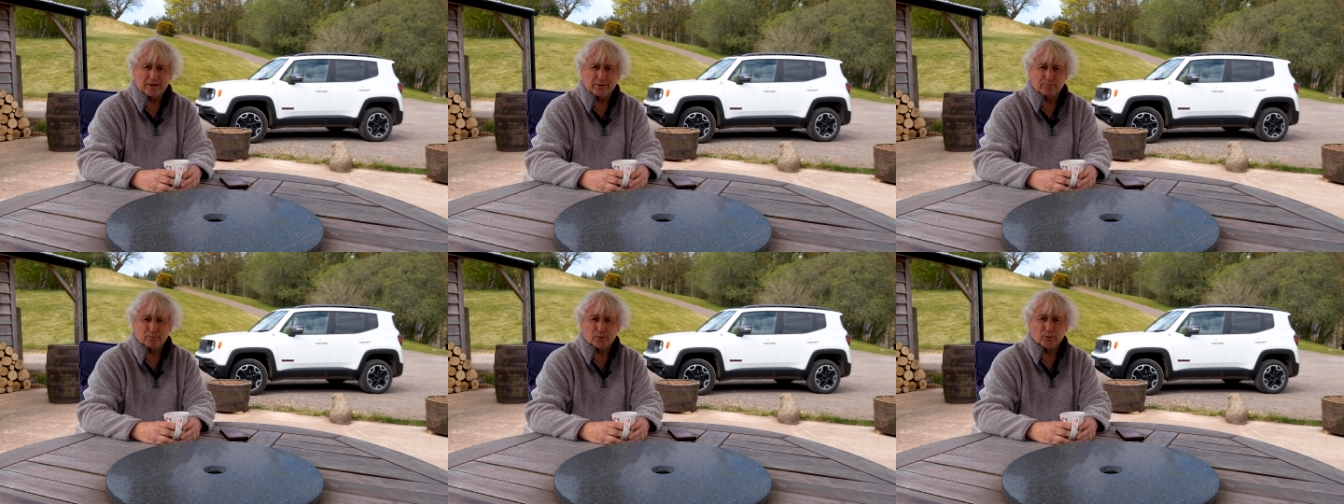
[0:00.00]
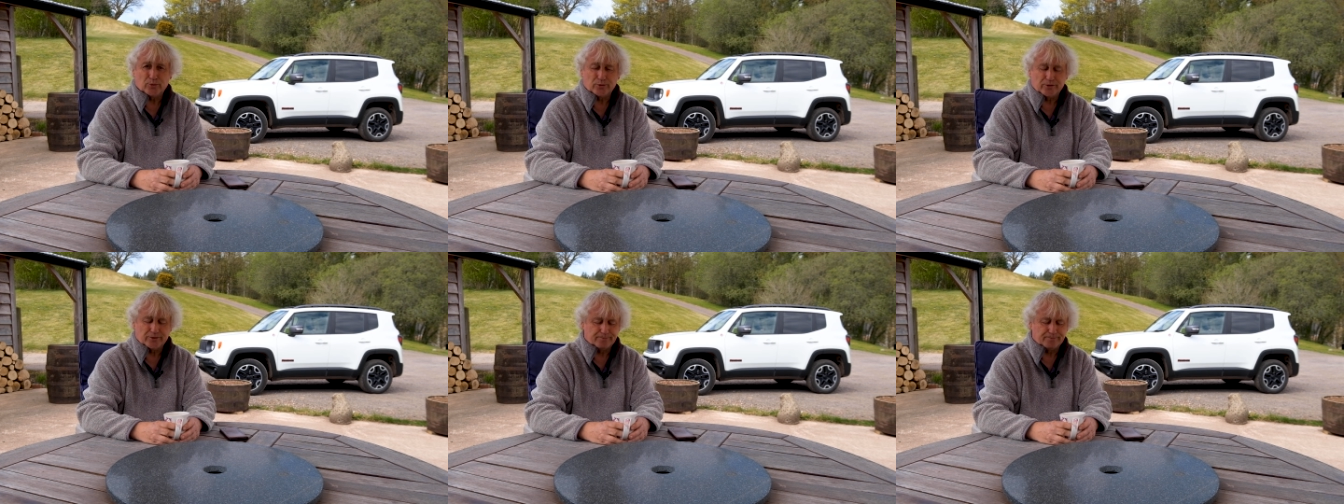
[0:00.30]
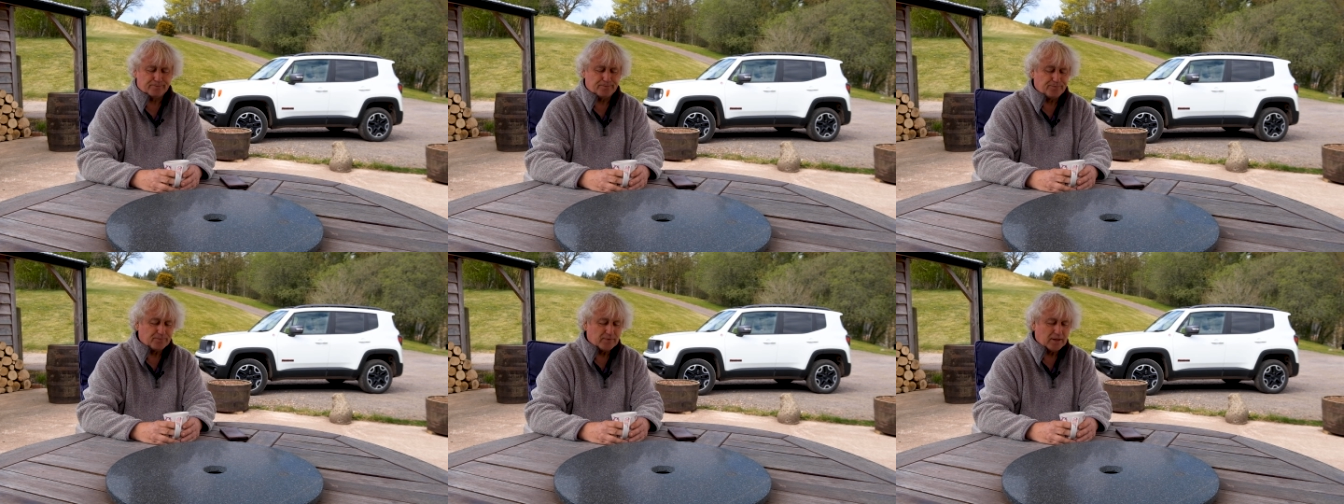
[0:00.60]
important.
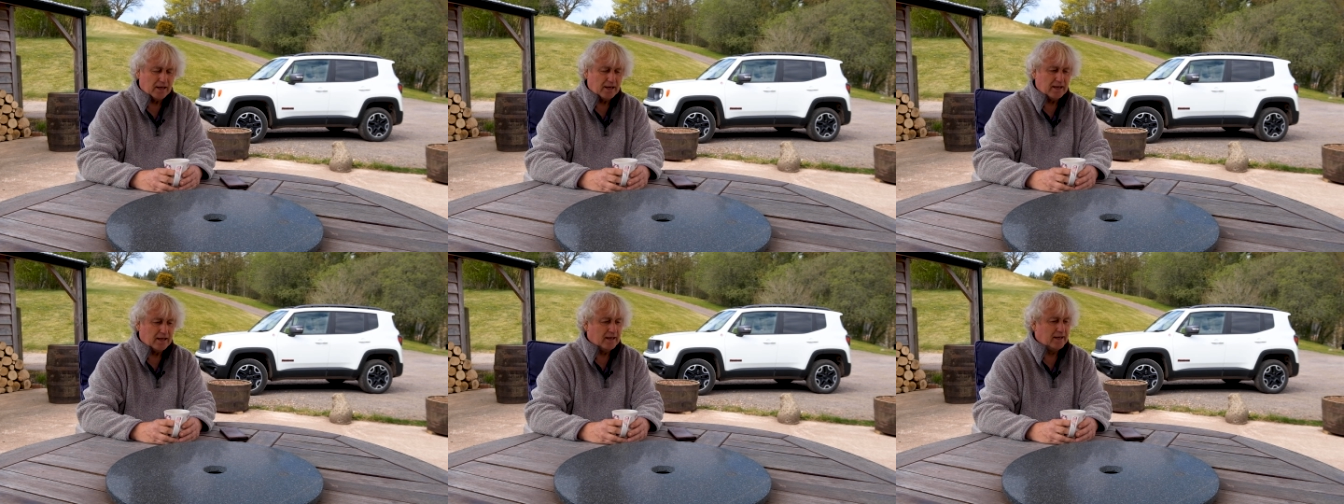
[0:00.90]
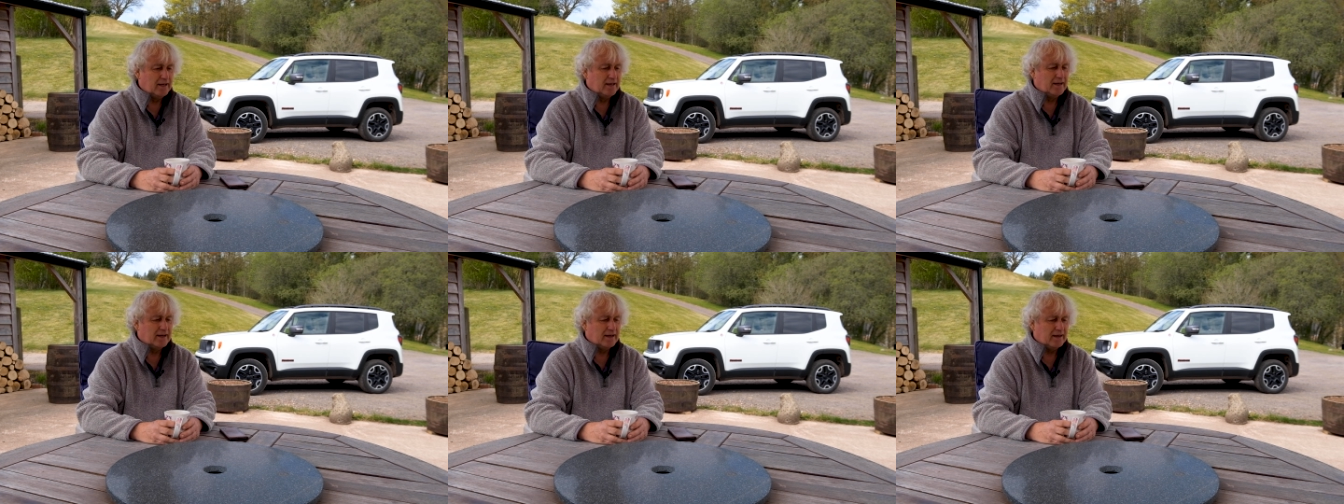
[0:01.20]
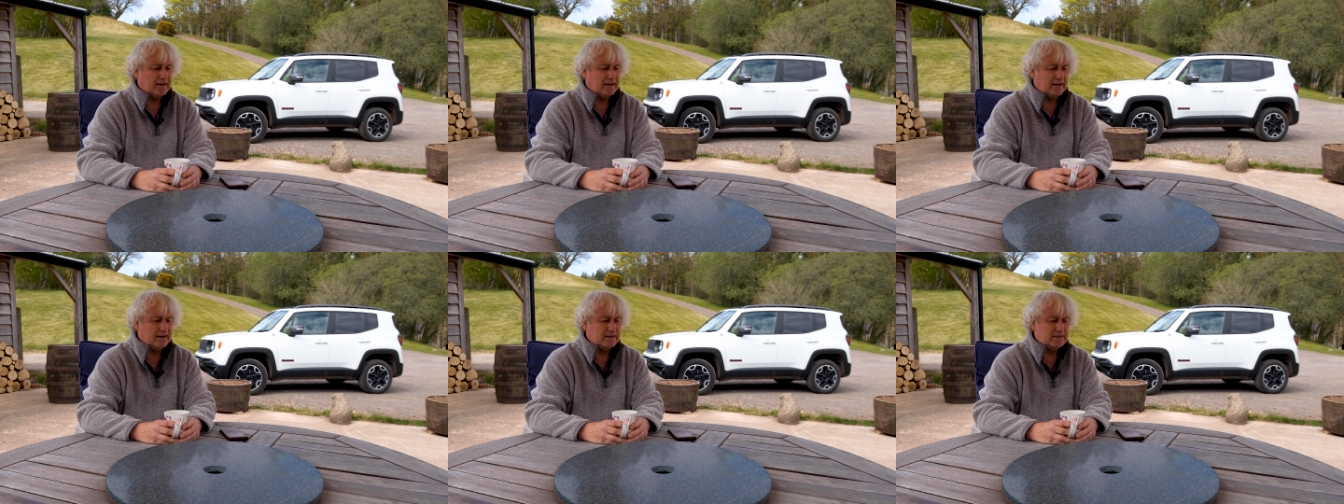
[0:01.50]

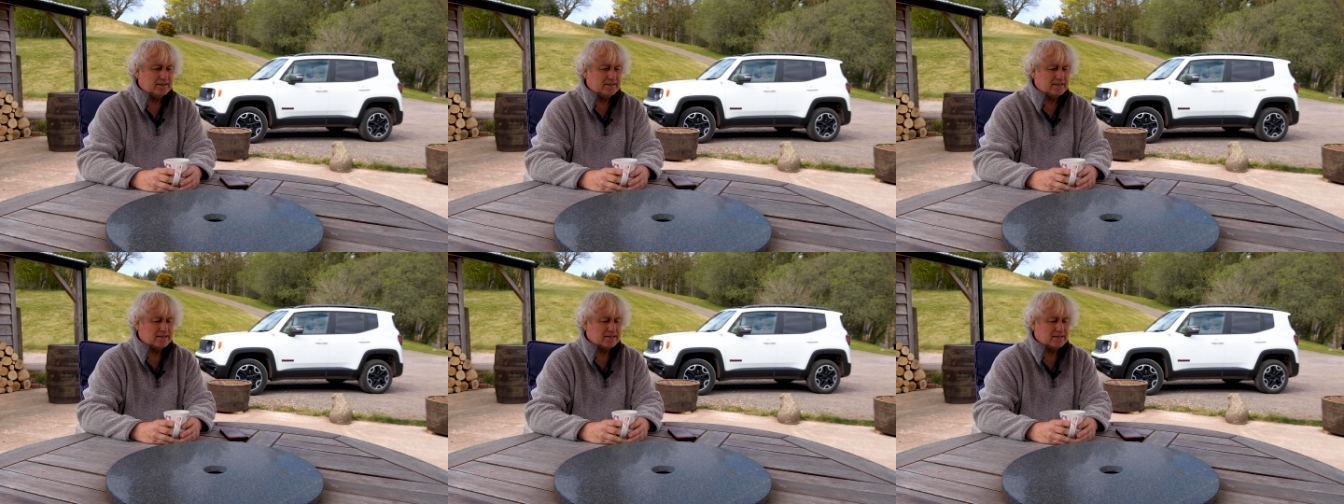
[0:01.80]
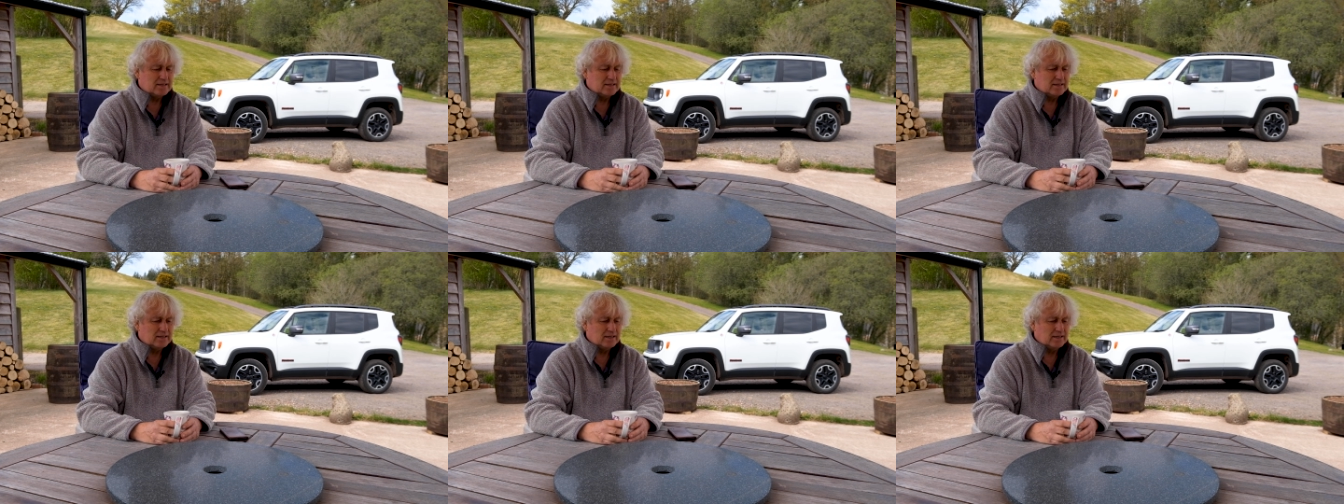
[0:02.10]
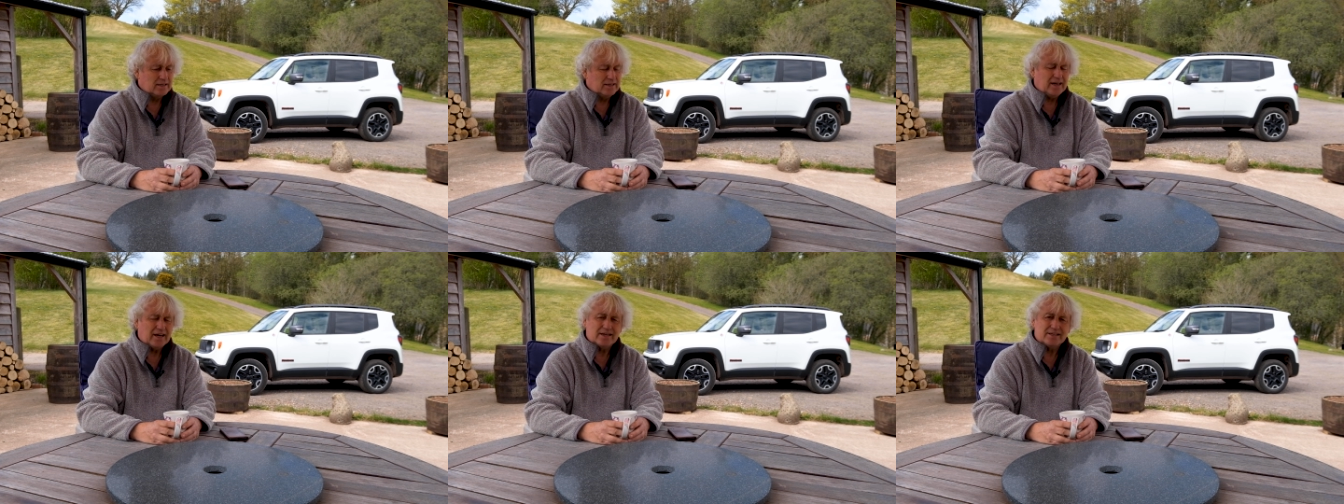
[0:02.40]
And
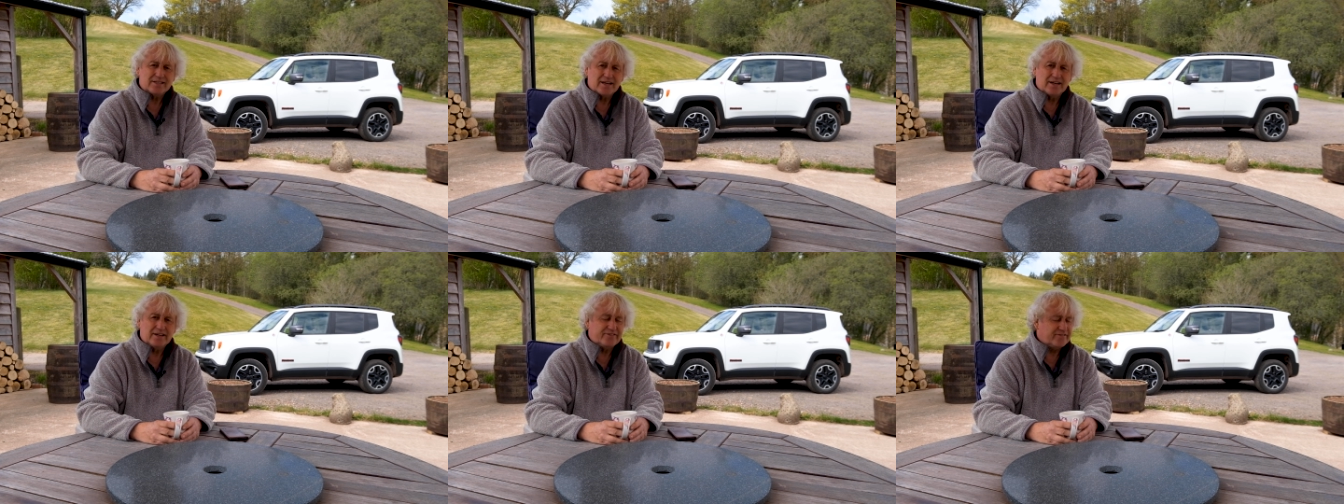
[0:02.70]
yeah, it's going to